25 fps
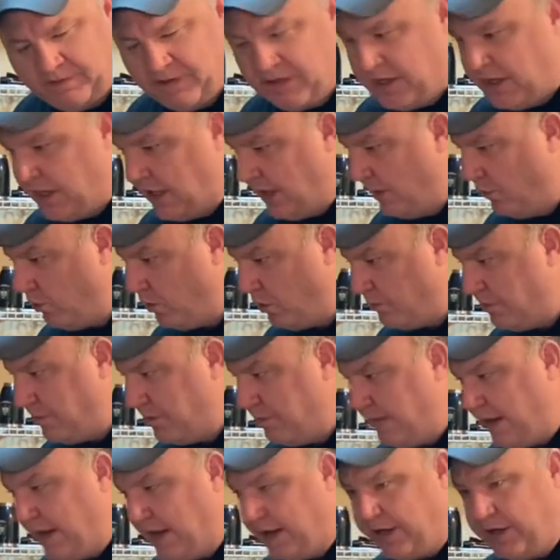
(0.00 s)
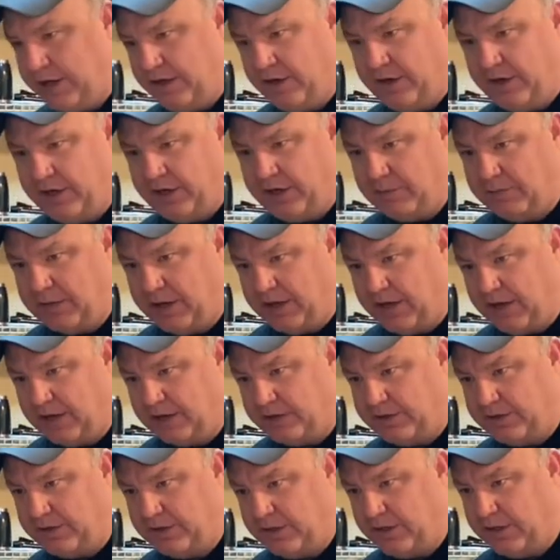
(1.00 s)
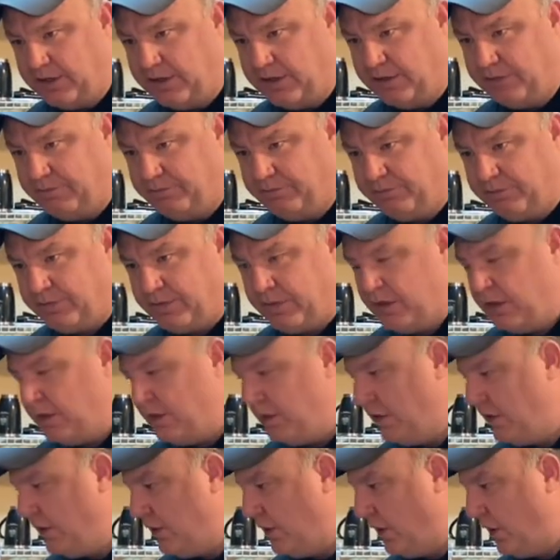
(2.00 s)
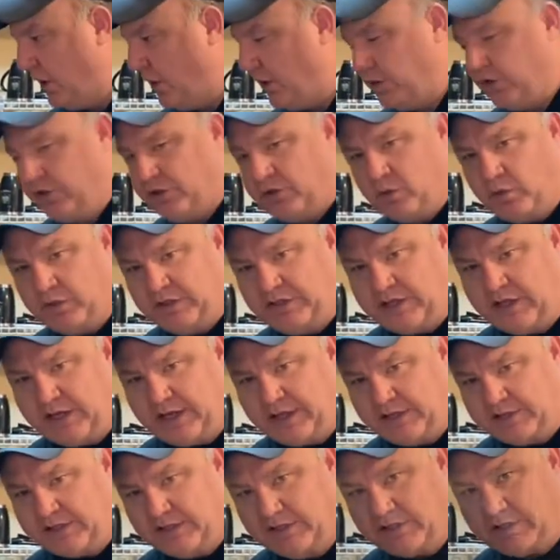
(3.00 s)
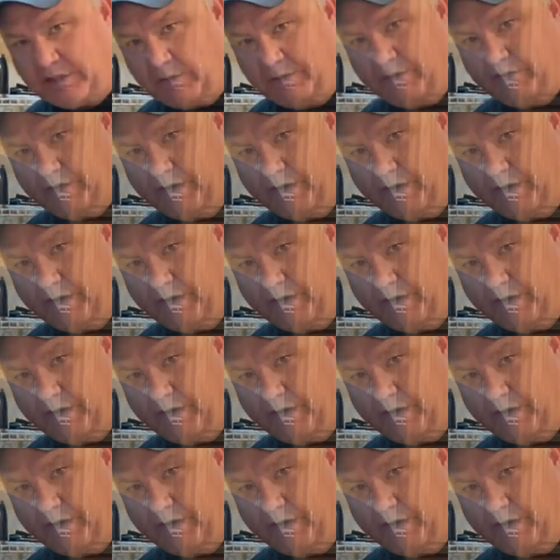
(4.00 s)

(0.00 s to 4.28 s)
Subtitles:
And we're going to be back here in about 120 seconds, and it's going to be ready